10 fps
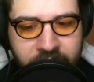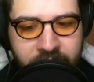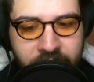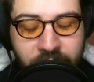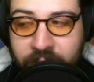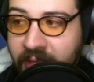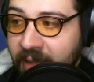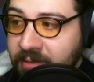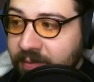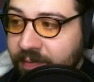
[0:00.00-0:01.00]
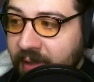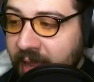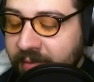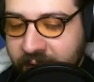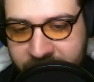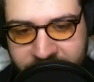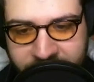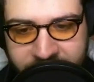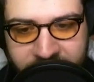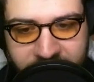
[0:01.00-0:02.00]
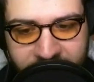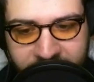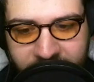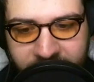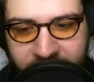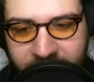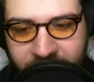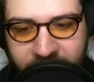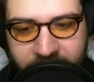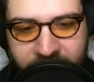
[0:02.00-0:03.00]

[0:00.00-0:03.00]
2,500, just like what